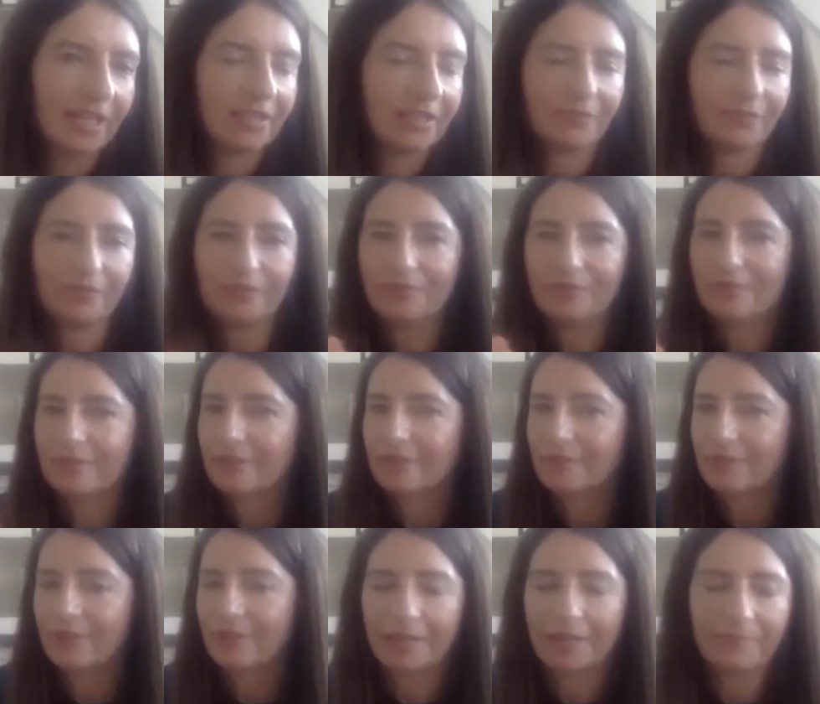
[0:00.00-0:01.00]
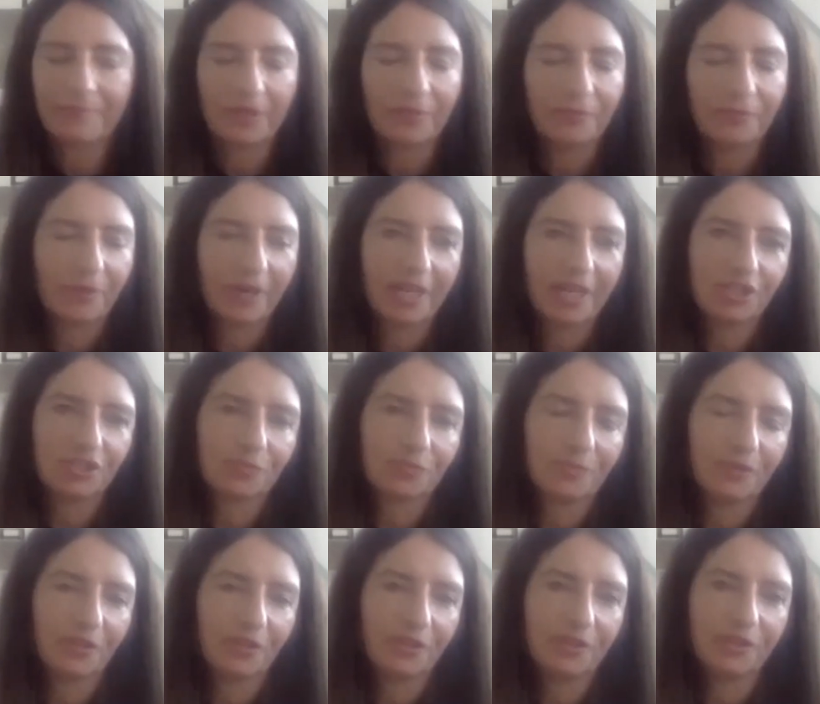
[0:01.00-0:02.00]
different
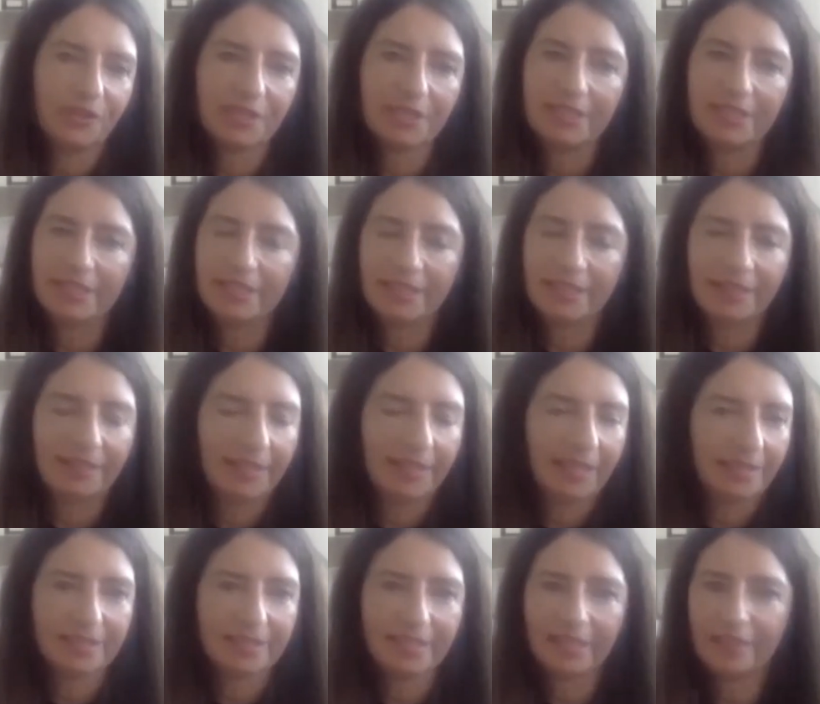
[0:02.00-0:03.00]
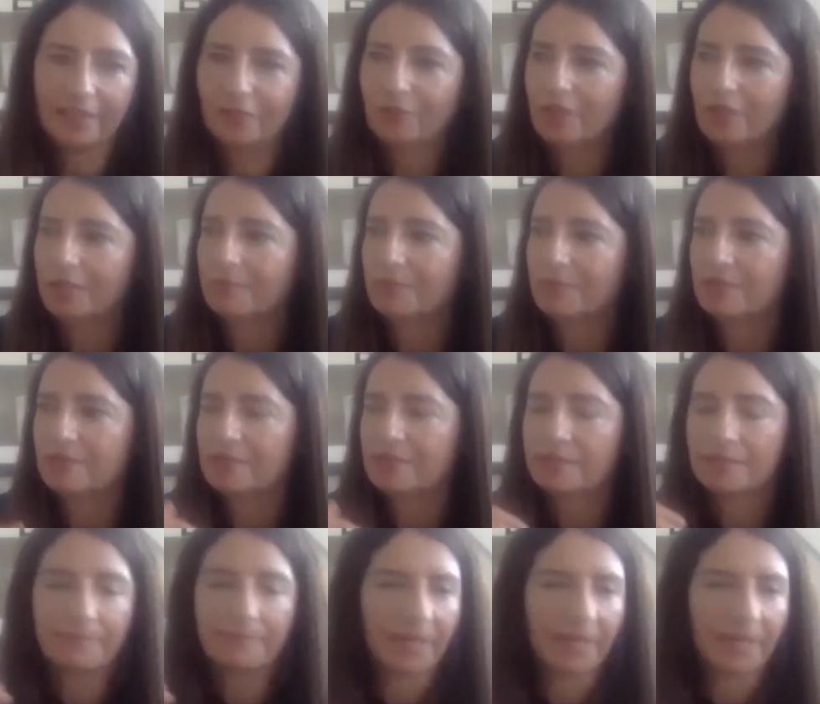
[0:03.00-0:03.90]
arrangements, nesting agreements,